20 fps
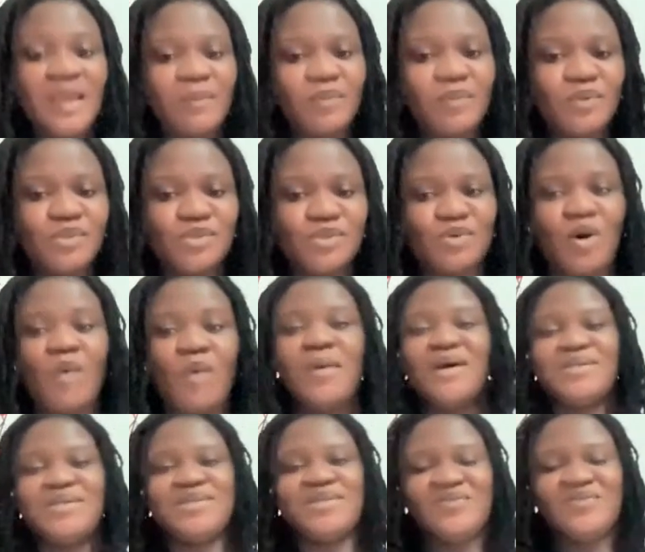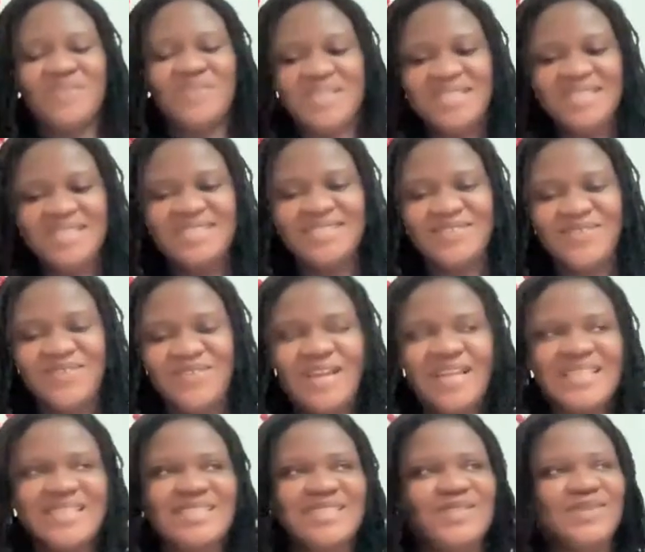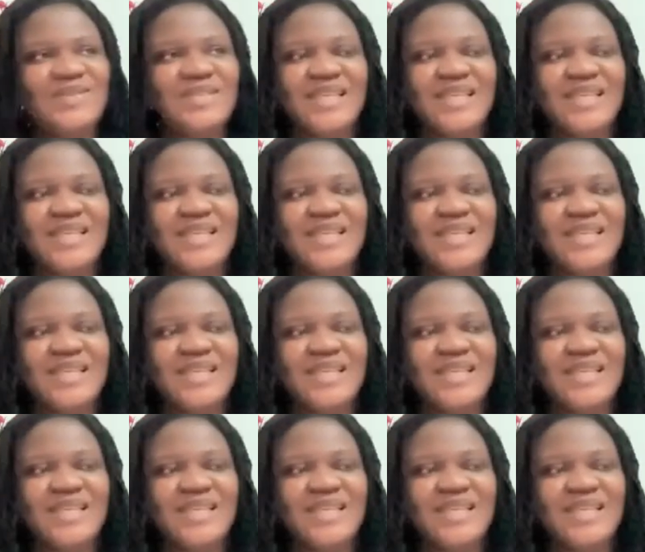able to come out of it, right? So